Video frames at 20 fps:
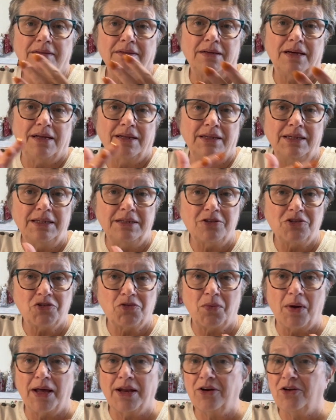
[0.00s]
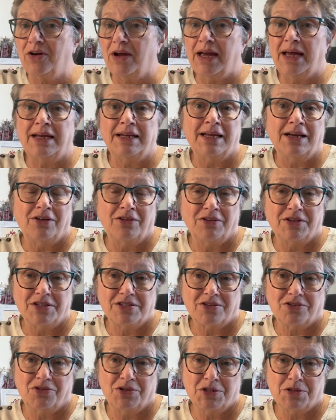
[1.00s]
a little sweater, and now this
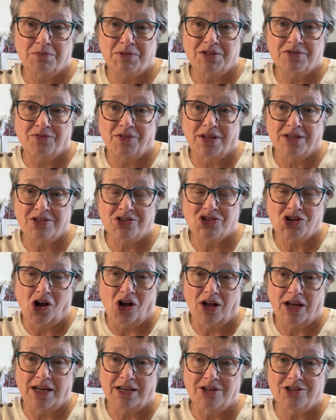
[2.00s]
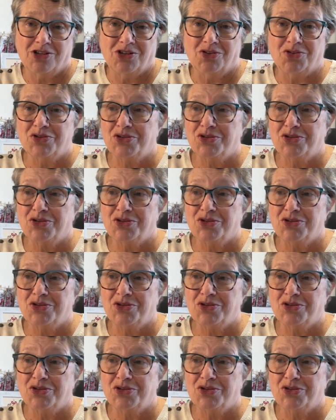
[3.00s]
Christmas fun stocking to do.